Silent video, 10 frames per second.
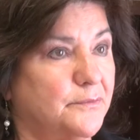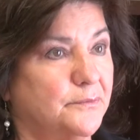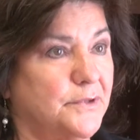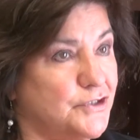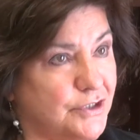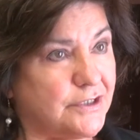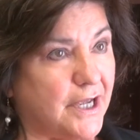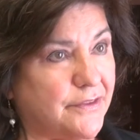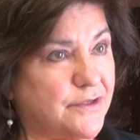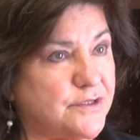mission
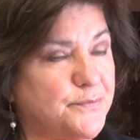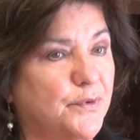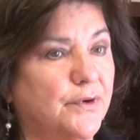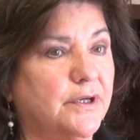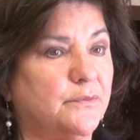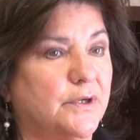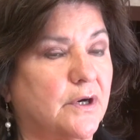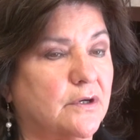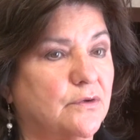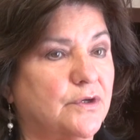at this point. We
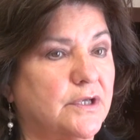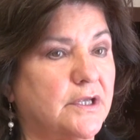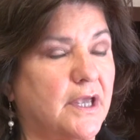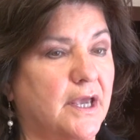are looking